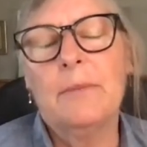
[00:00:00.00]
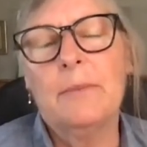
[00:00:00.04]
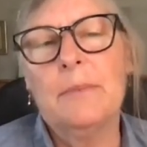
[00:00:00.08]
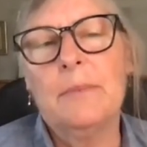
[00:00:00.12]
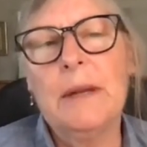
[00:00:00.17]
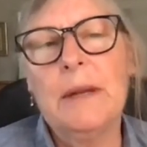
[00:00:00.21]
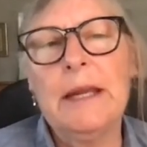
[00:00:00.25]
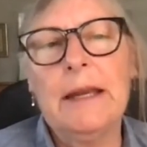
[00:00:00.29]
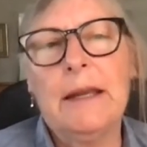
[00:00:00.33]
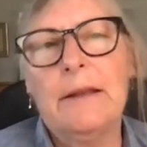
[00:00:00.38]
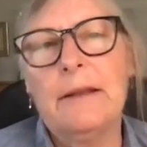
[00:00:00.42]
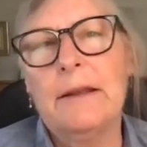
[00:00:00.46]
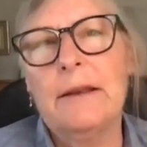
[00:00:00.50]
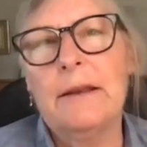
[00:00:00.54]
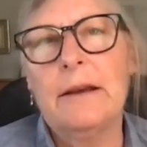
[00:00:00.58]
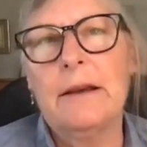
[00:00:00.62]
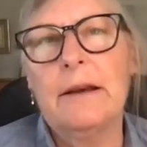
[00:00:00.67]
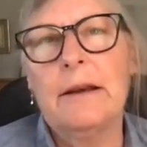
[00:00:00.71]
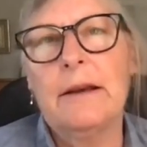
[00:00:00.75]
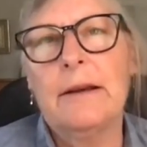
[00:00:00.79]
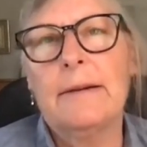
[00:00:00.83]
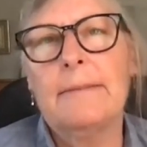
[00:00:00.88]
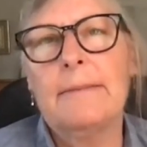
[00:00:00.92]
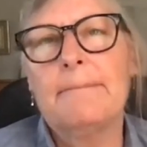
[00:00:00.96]
being
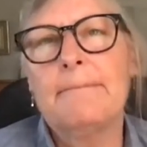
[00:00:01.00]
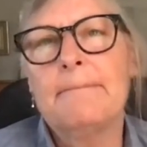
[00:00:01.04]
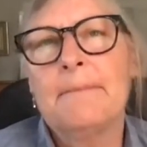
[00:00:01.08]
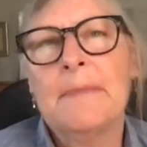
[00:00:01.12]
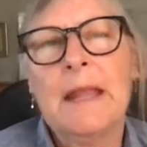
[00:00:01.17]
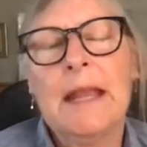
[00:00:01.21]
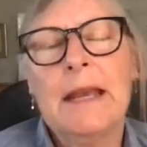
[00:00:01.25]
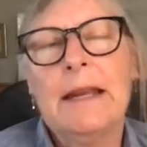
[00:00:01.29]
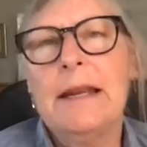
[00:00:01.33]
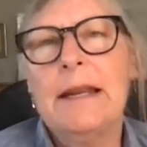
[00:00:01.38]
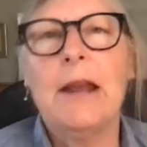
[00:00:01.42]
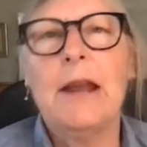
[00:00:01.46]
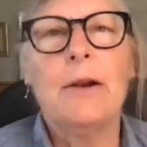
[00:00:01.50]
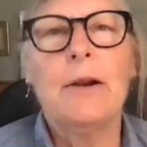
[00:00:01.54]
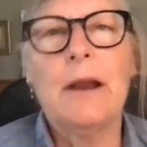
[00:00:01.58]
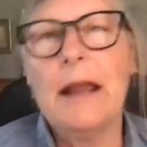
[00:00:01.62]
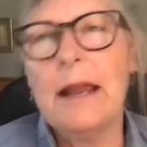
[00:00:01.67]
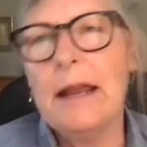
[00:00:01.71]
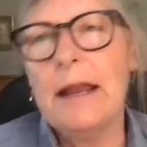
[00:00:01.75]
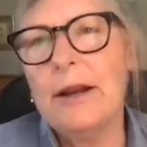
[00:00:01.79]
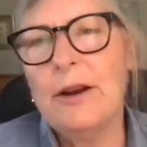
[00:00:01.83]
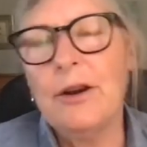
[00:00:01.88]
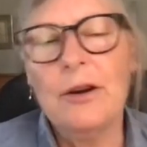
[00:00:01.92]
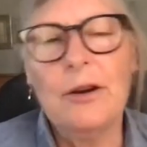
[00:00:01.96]
the
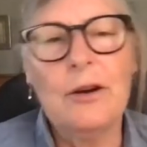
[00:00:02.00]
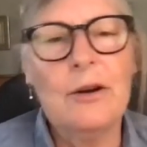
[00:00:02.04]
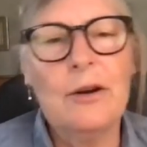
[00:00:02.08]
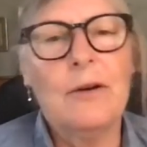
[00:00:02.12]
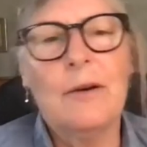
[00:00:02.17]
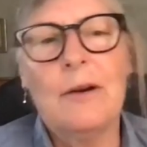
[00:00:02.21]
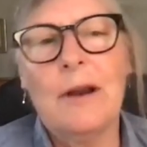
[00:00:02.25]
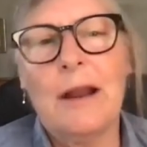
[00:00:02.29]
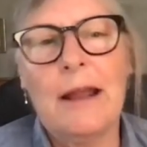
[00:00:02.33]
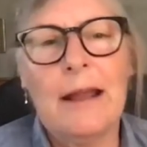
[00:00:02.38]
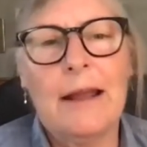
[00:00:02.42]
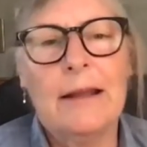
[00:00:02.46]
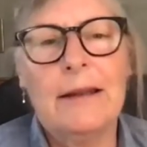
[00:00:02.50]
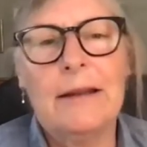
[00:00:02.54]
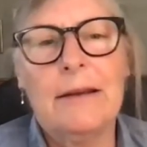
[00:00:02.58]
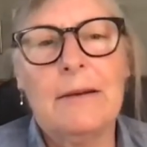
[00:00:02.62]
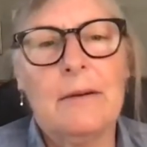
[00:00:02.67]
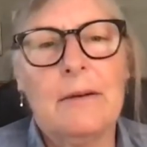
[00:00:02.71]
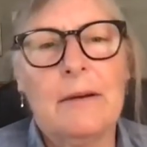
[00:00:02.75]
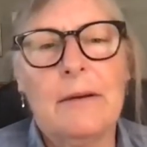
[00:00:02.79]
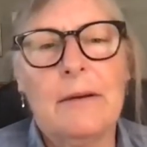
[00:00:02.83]
narrator and